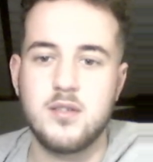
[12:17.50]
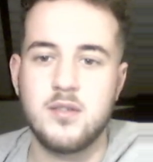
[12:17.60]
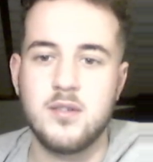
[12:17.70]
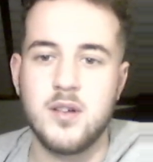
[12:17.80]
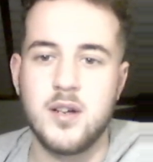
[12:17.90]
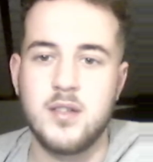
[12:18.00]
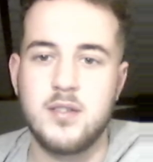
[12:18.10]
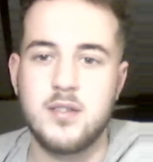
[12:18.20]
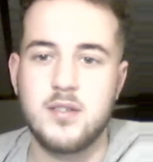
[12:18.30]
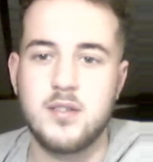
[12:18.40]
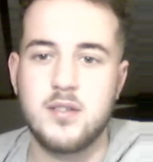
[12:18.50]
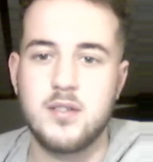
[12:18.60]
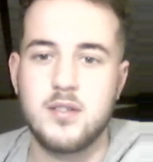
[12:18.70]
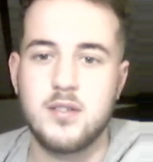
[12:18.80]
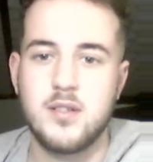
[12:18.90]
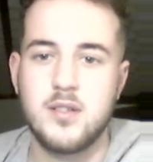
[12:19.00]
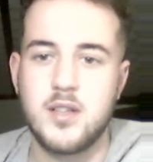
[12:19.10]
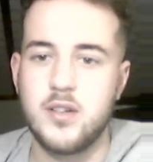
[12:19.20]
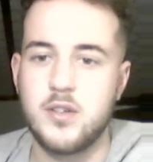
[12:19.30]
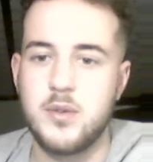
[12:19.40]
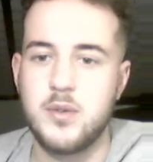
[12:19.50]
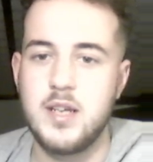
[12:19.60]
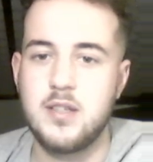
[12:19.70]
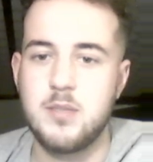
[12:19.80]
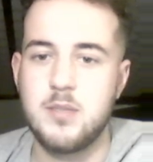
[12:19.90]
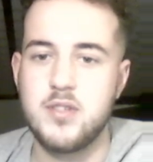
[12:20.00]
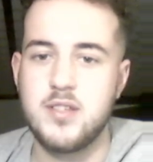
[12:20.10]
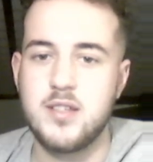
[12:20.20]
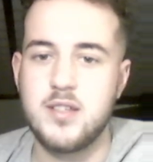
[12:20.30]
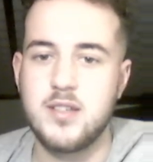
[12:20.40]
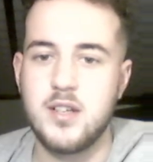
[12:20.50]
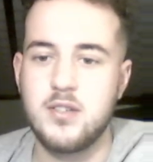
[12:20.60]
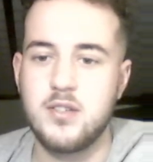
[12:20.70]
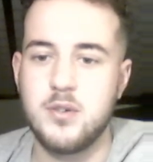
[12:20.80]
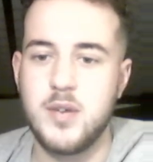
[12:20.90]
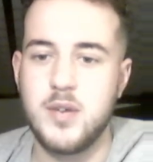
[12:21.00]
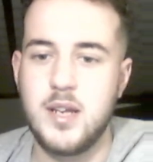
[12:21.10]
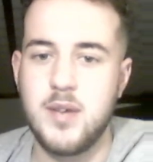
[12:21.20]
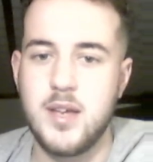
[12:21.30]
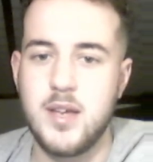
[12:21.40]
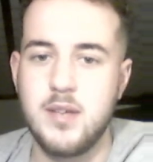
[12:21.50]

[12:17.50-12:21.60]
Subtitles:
Right. Now the princess cannot go anywhere.